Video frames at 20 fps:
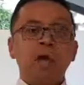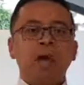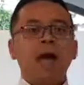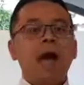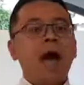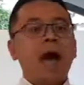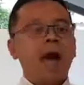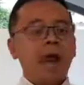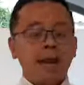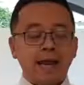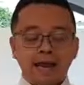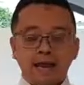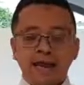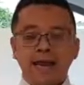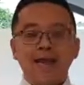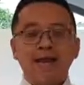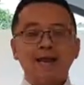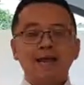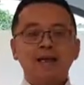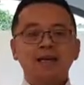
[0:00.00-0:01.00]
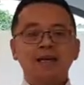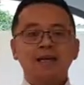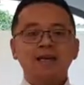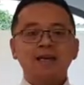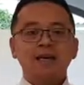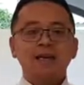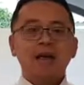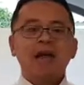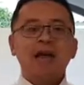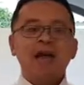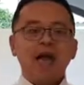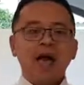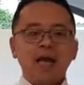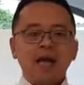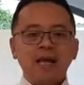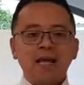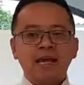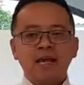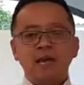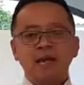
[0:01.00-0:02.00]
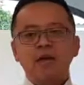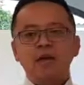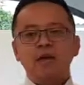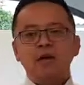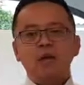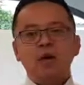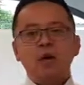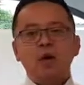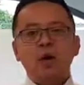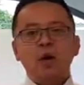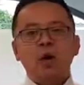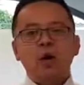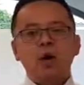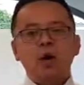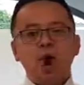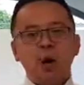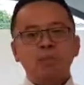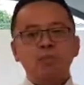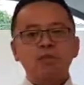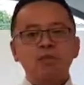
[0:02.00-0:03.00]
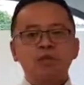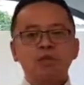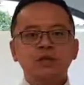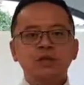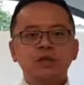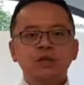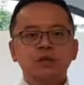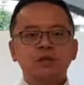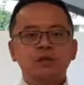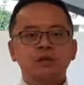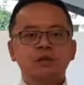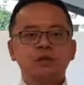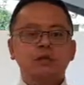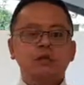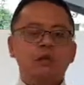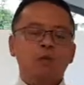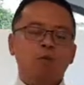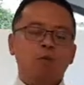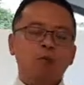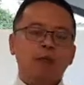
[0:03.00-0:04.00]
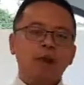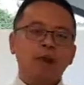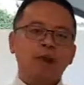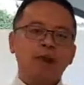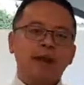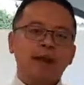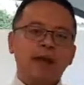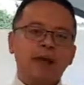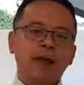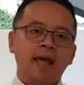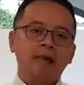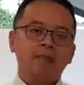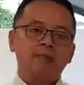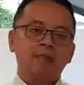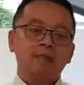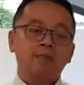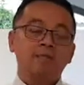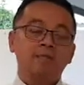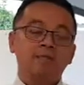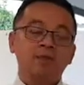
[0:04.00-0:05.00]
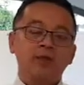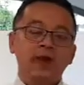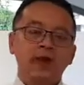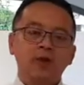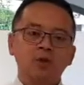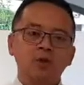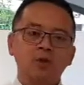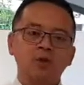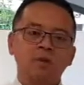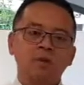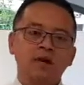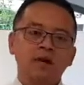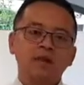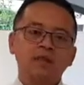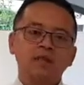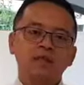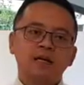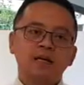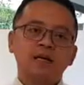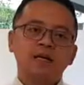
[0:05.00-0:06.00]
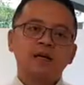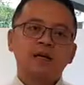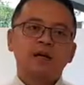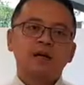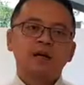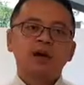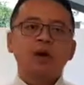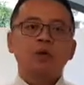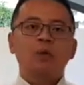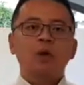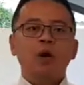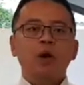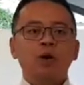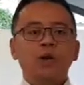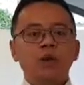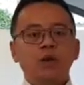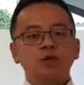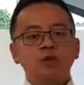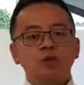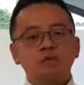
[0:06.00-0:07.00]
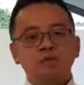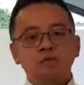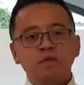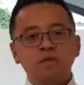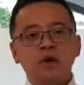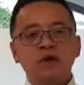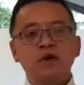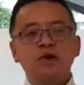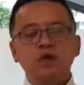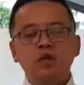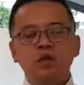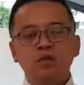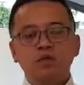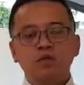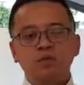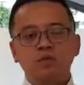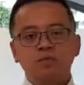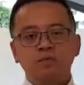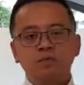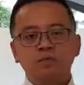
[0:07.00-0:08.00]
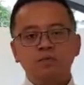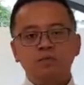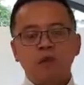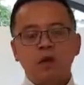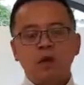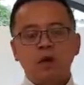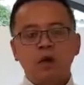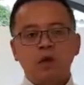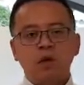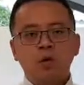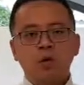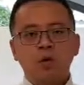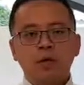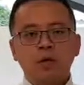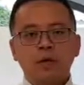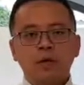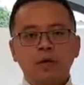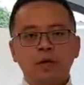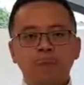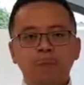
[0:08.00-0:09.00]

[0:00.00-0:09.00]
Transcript: And again, any competent, well-regulated financial advisor will be able to advise you accordingly.